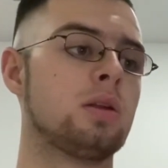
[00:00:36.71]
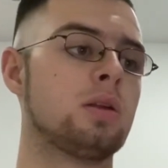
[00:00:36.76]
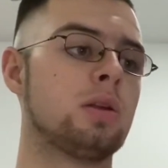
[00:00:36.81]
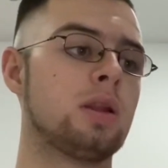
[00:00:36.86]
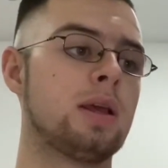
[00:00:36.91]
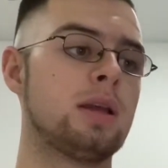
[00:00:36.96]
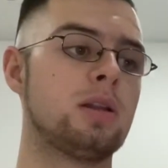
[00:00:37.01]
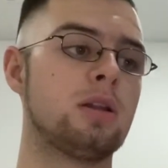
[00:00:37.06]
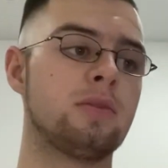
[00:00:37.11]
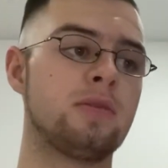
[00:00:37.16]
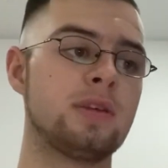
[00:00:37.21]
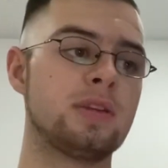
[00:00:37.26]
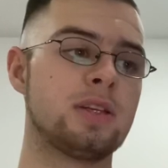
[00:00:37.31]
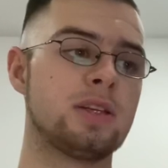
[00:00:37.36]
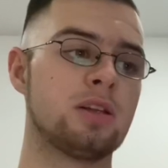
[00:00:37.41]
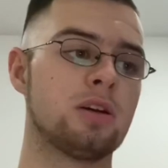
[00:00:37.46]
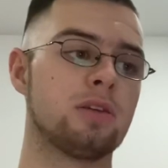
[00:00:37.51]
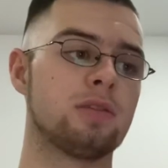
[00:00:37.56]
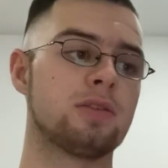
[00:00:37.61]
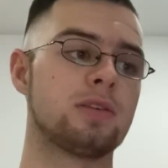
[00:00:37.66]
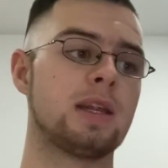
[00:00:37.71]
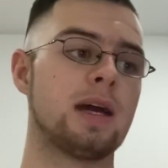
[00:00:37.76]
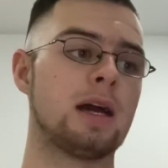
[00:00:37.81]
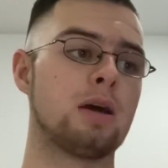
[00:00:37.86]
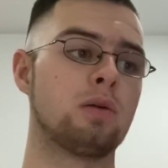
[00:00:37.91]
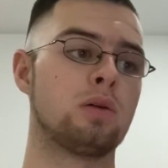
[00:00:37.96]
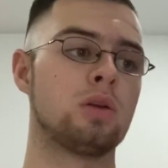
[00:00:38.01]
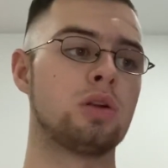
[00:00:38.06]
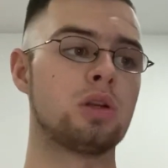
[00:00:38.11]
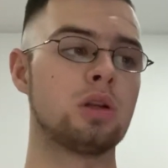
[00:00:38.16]
Enough is enough
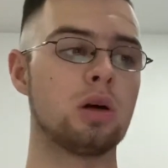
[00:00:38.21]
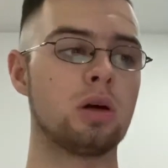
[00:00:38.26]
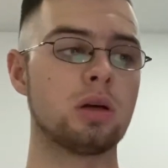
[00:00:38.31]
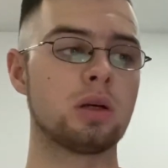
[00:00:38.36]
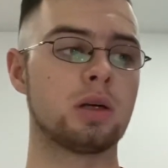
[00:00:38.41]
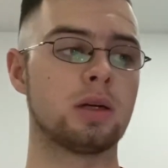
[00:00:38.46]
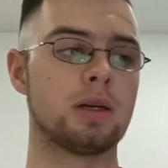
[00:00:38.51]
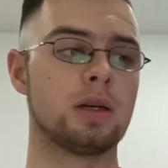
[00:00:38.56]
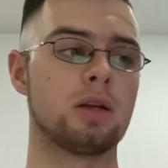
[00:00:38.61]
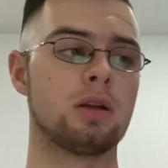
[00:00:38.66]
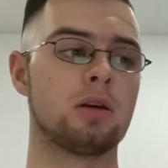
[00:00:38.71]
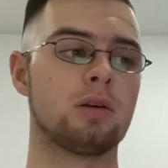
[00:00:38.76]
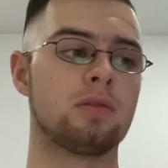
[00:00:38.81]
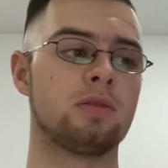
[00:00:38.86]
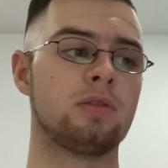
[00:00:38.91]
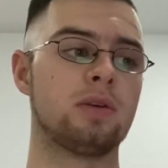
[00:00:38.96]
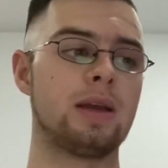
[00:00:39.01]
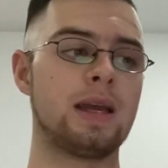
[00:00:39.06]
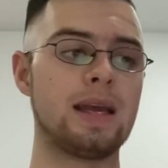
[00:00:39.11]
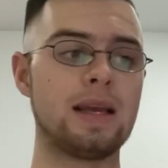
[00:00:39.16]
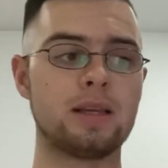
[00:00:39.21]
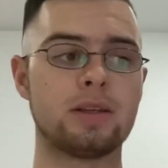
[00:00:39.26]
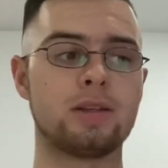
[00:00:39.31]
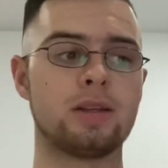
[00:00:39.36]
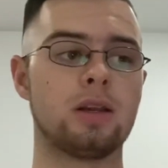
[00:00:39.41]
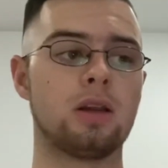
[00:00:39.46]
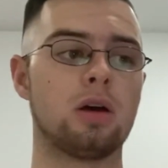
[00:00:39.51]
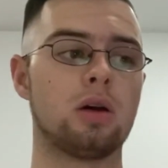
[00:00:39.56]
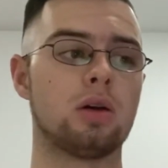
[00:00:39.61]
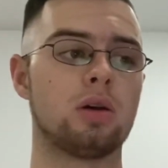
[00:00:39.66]
now, not good enough, it's a
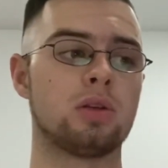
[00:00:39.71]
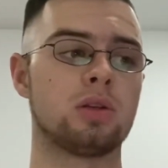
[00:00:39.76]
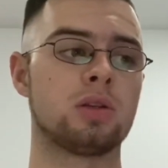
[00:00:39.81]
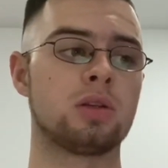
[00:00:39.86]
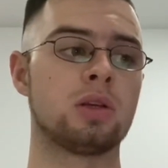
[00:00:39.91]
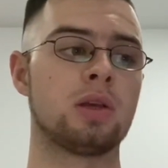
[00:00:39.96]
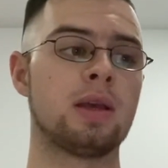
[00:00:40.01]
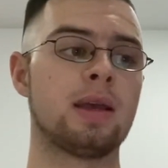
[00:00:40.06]
loss.